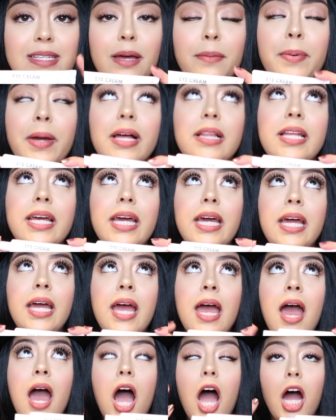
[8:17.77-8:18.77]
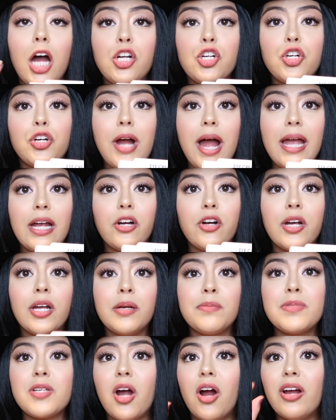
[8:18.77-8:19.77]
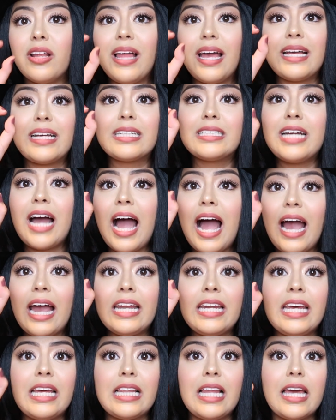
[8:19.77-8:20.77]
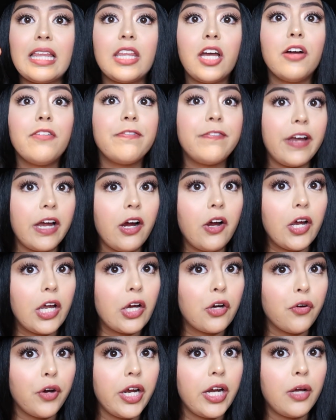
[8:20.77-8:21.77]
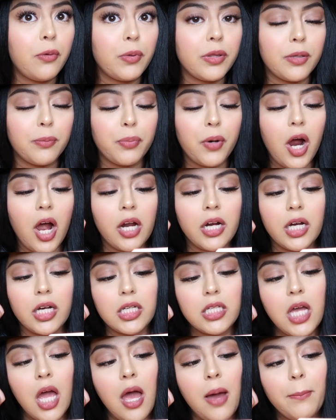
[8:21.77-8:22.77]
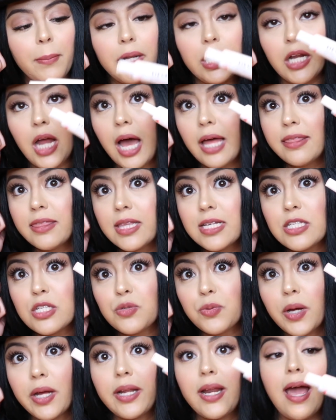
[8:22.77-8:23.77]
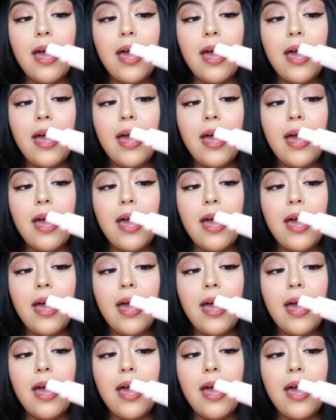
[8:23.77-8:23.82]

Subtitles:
Typically under eye creams are like tiny, like they're very greedy with the product, but not this one.